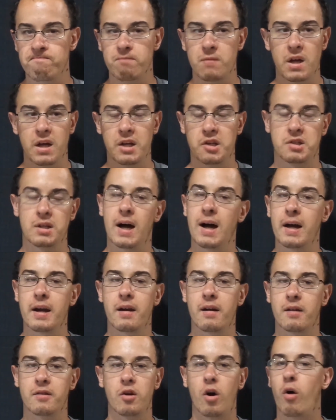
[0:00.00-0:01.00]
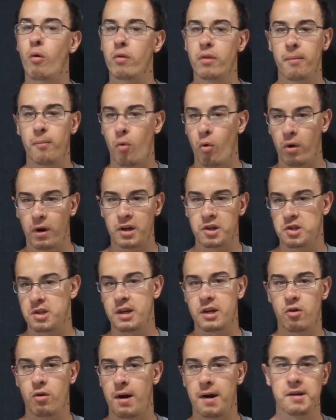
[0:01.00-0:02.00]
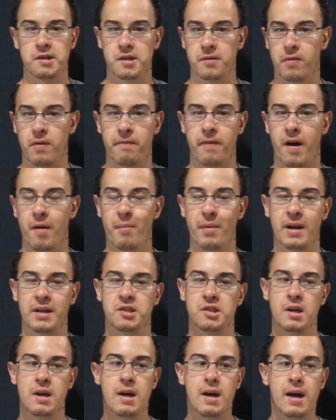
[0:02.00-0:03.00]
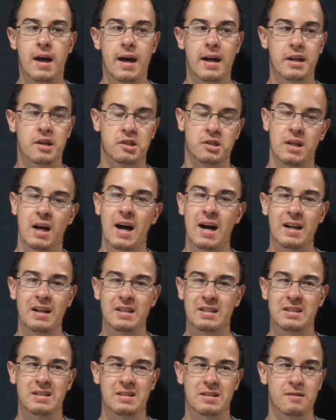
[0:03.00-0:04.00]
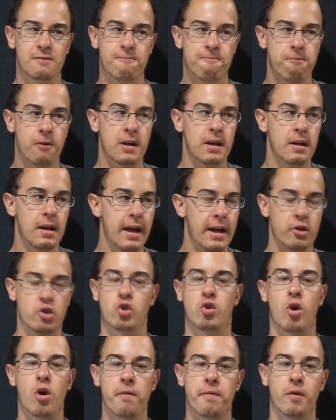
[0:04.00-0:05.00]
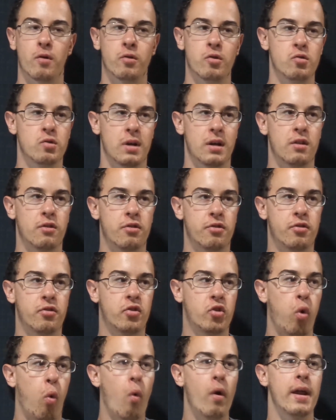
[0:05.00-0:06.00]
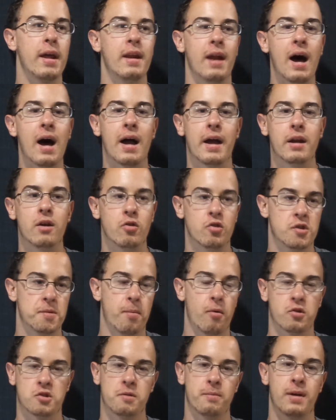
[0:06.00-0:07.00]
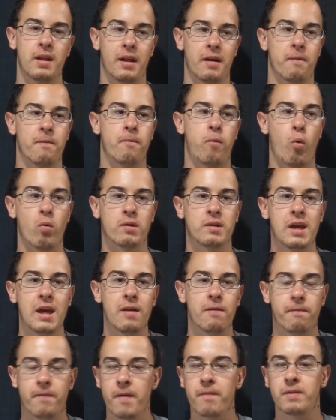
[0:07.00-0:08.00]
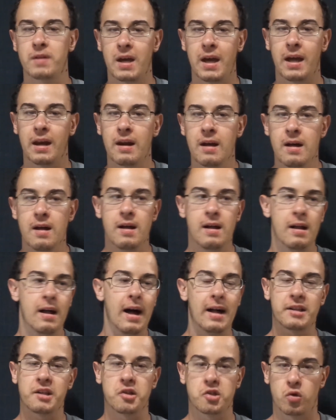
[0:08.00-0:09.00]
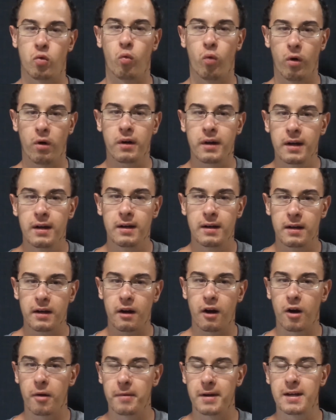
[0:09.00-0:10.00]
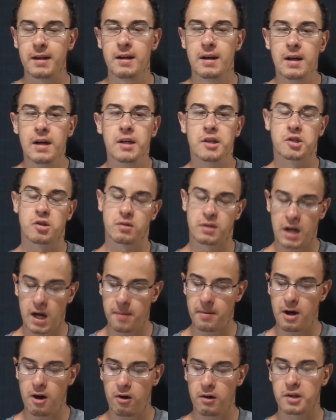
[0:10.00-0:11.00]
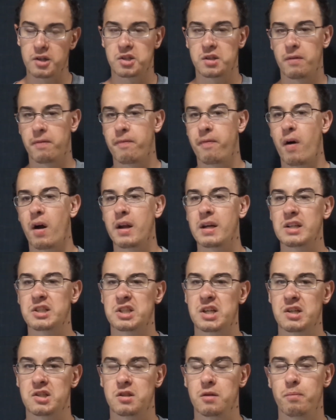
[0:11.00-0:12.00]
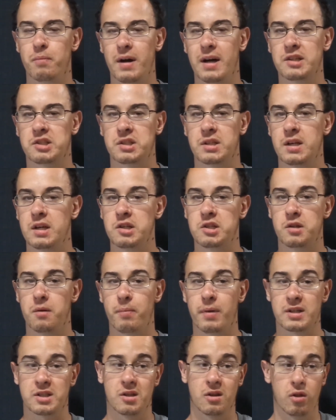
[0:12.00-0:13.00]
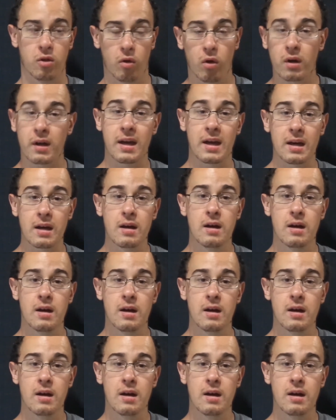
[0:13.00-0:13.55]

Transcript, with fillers: He's not an adult with a mortgage that cries every five minutes, and he's not freaking Andrew Garfield who's like 29, who's supposed to be like 14, 15. That doesn't work. You know what I mean? So Tom Holland is the funniest. He's the best. He's the best looking